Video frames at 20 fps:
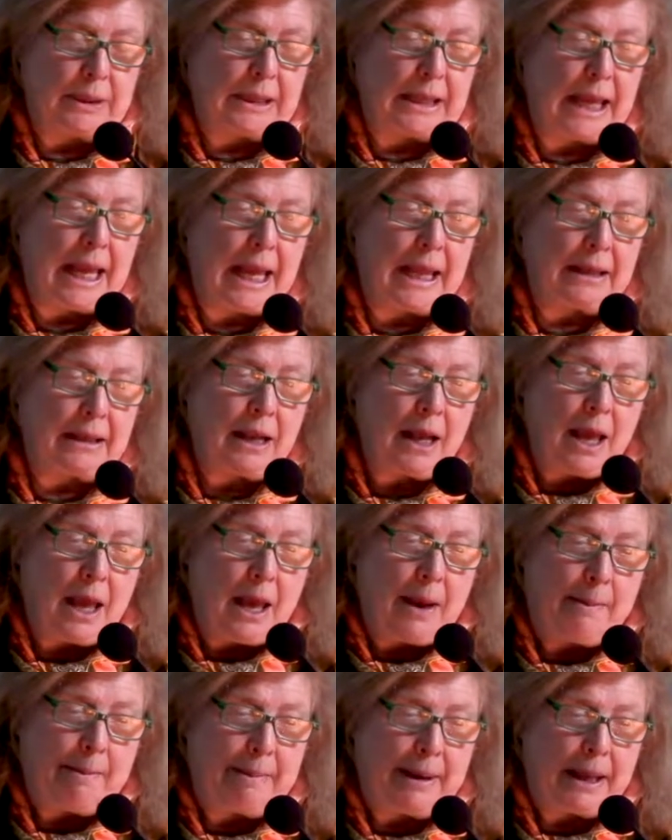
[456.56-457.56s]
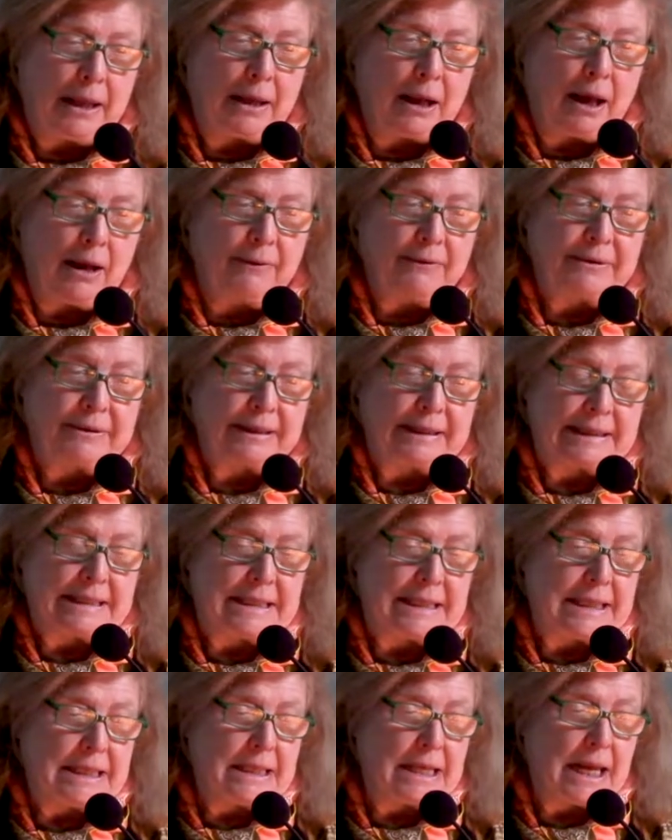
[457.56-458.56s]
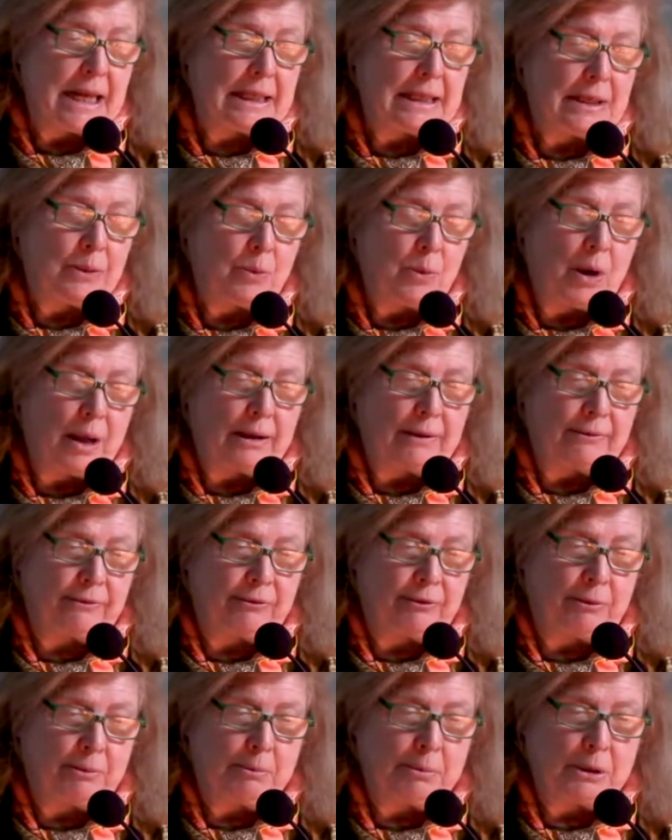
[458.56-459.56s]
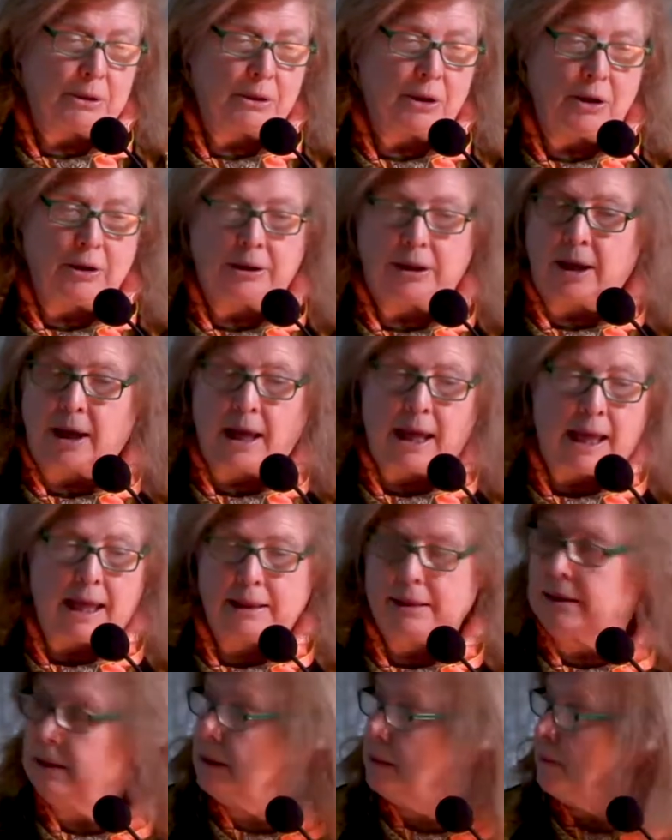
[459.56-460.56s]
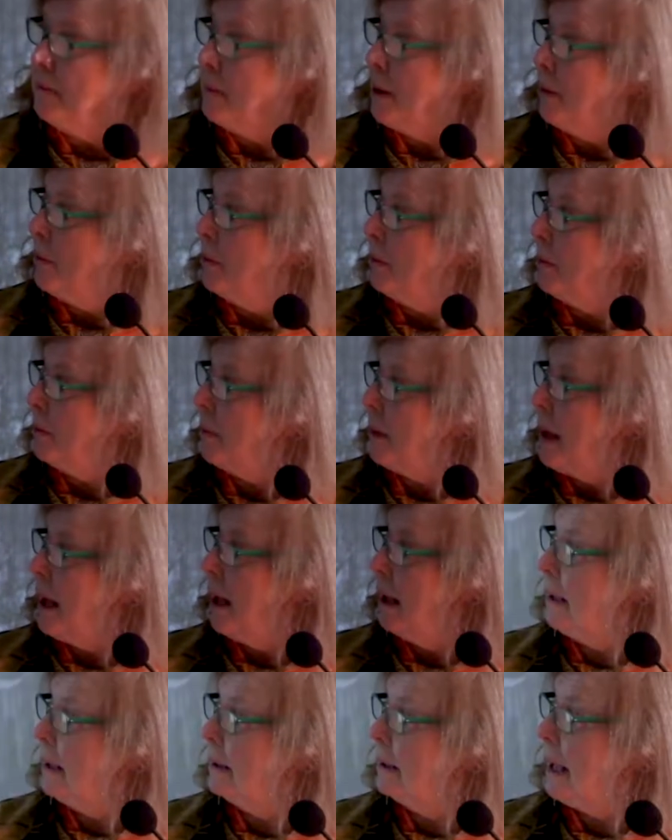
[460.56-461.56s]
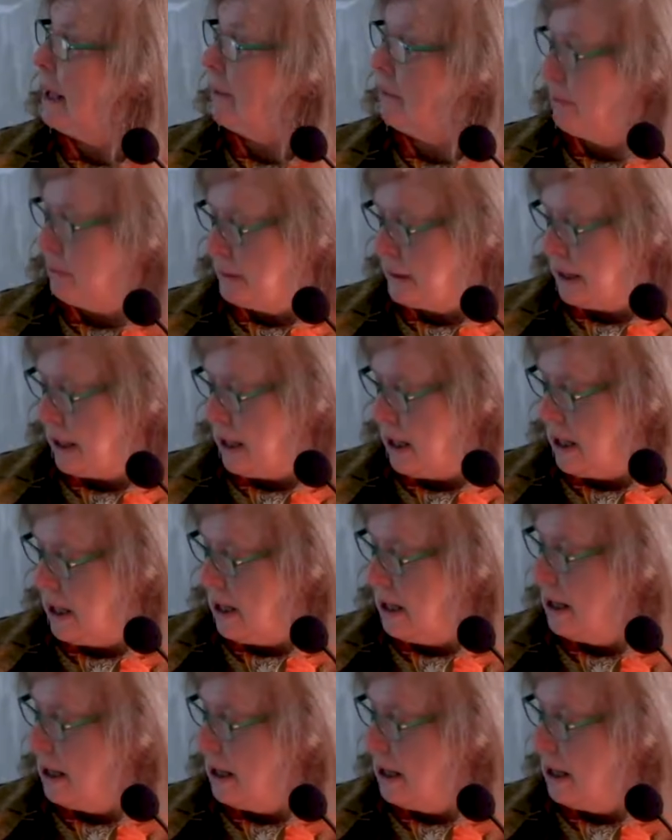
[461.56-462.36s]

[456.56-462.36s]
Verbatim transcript: again, but of 1691 from Bologna, and the both uh, whoopsie,